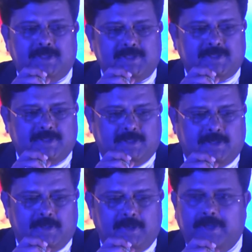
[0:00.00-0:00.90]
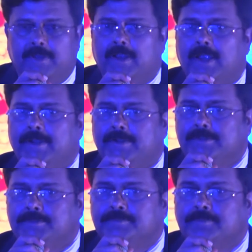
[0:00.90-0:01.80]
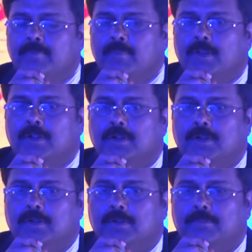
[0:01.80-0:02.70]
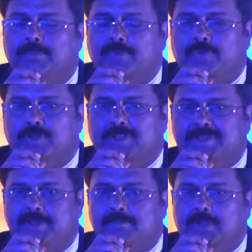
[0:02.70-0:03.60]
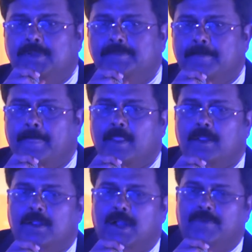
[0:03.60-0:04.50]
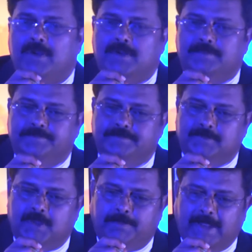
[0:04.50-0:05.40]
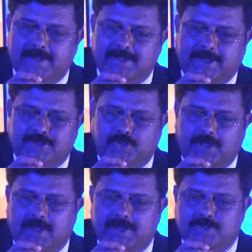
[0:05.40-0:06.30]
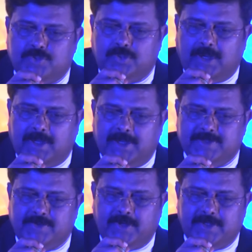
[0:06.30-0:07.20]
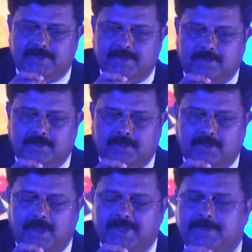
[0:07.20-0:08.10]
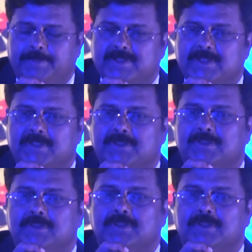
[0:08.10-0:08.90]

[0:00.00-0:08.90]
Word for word: this uh, year end, uh, before December, our plans actually is to at least reach 80% uh,